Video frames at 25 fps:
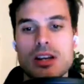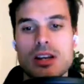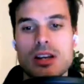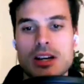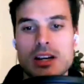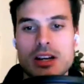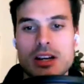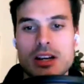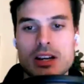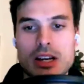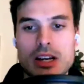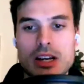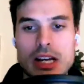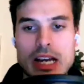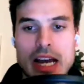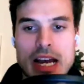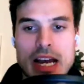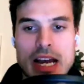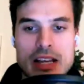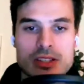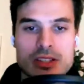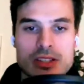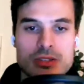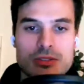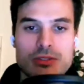
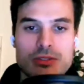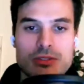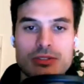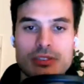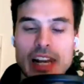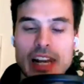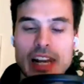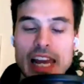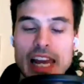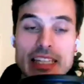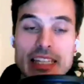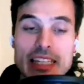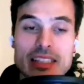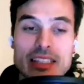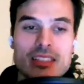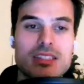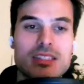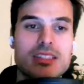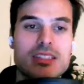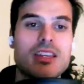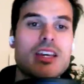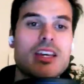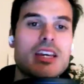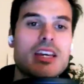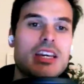as of late.
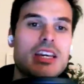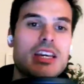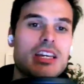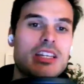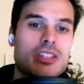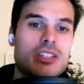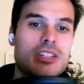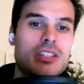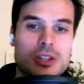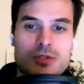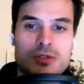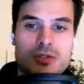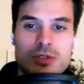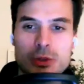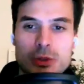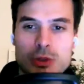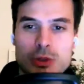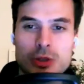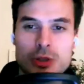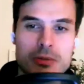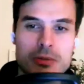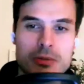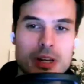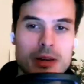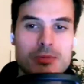It does feel
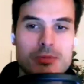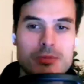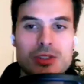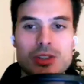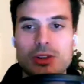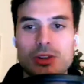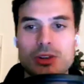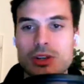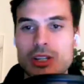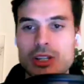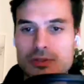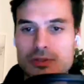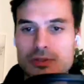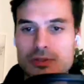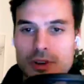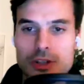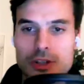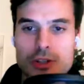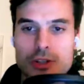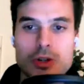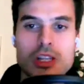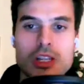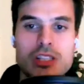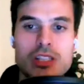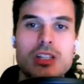sometimes, he's
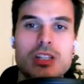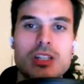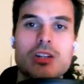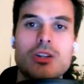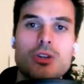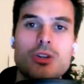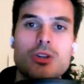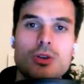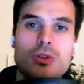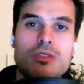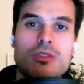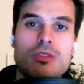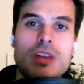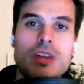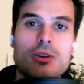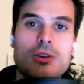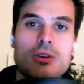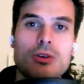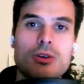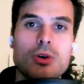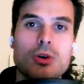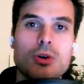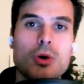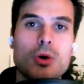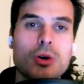frustrated and all of that
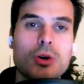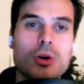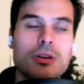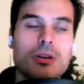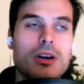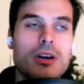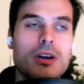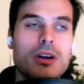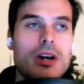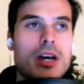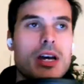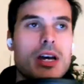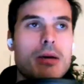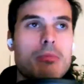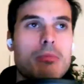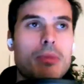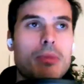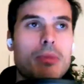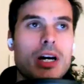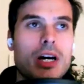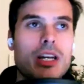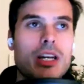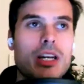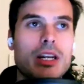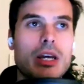on court,
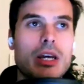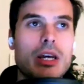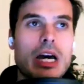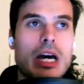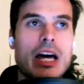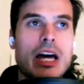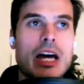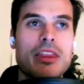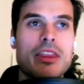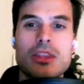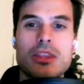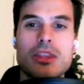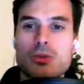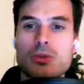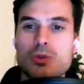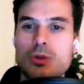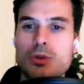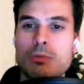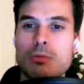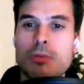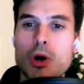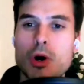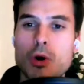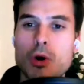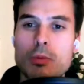but I think there was a
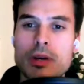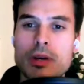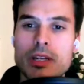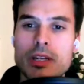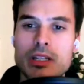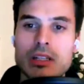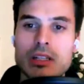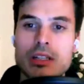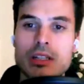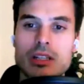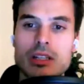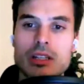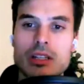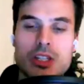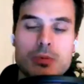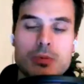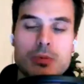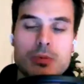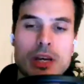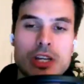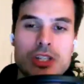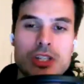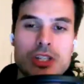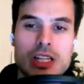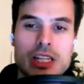moment,
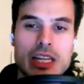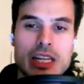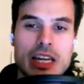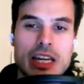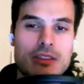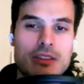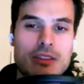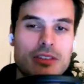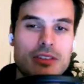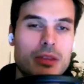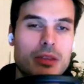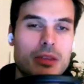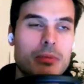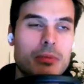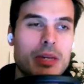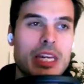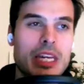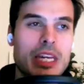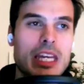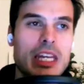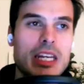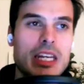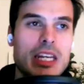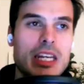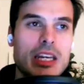especially kind of at the
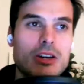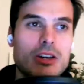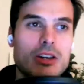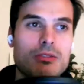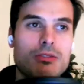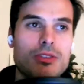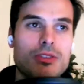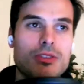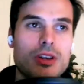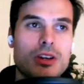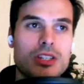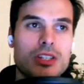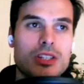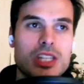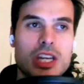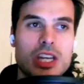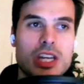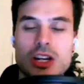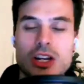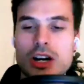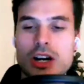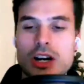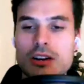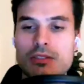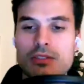beginning of the second
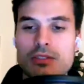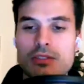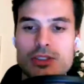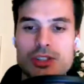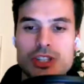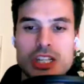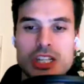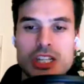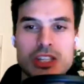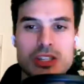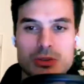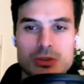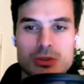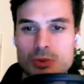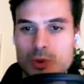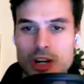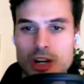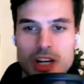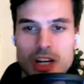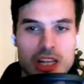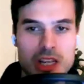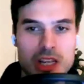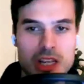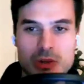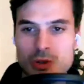half of the season, where
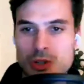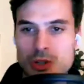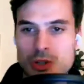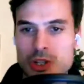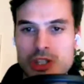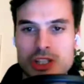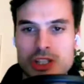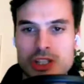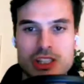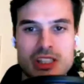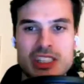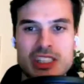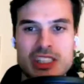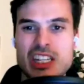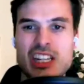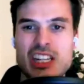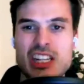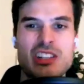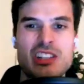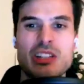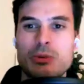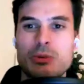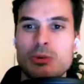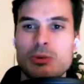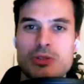he just
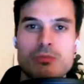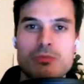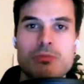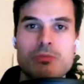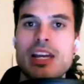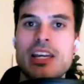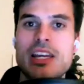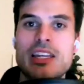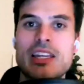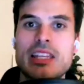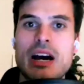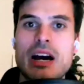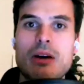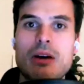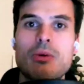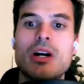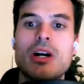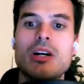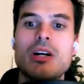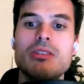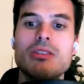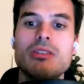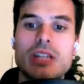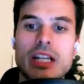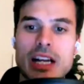generally wasn't playing that
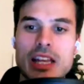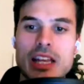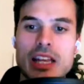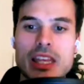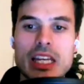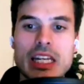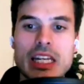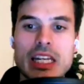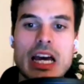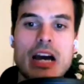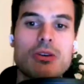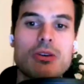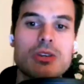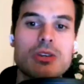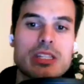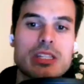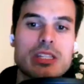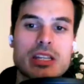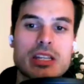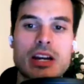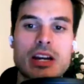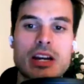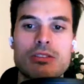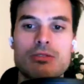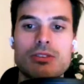well. And I think now he's
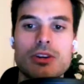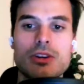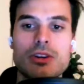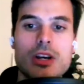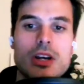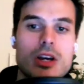kind of